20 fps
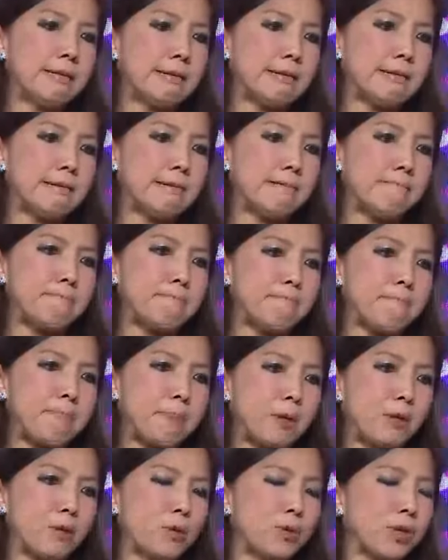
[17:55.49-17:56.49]
um,
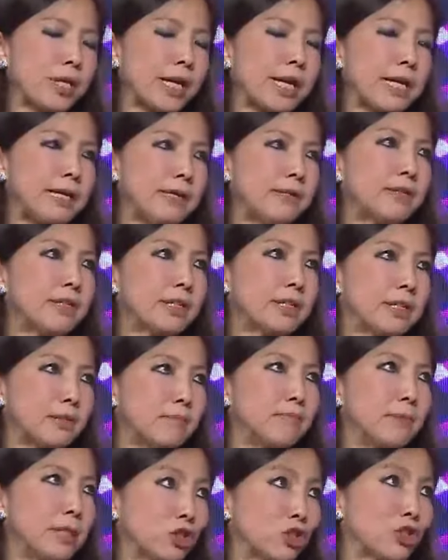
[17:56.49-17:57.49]
you can uh,
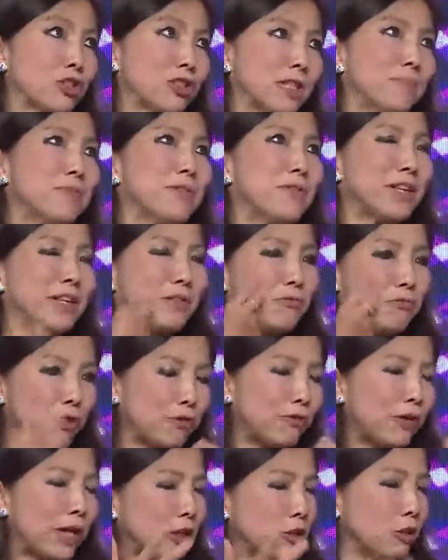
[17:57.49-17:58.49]
measure them and then
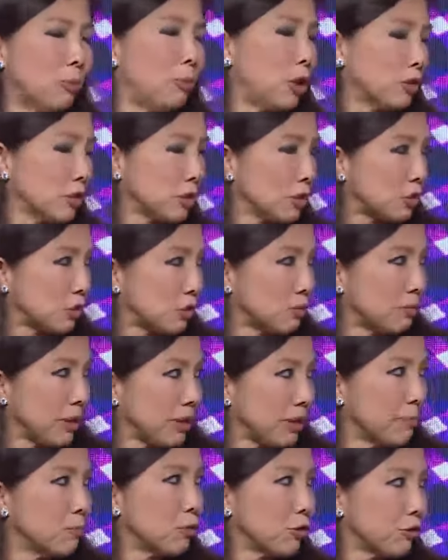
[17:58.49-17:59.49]
refine your models to make
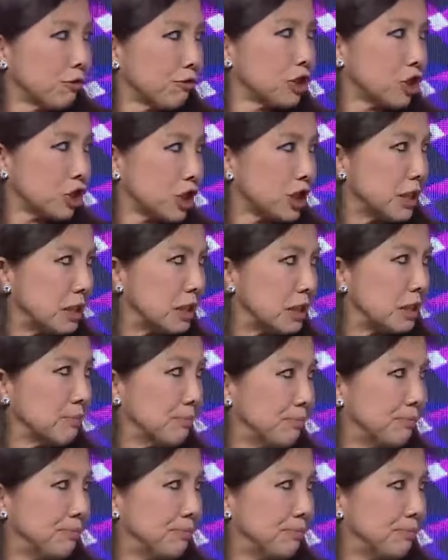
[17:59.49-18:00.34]
them more efficient.